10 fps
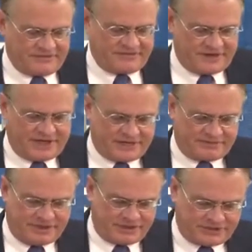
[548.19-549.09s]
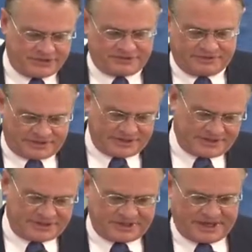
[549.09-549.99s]
finance ministers, which is
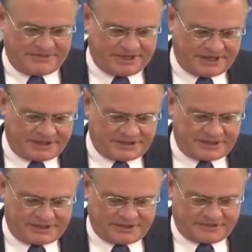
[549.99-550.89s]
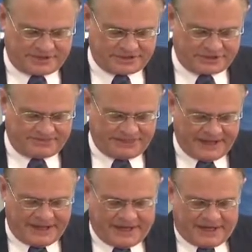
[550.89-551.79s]
the G8 minus Russia,
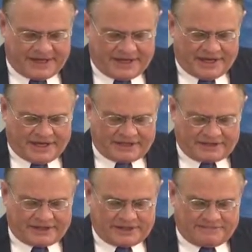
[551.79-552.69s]
and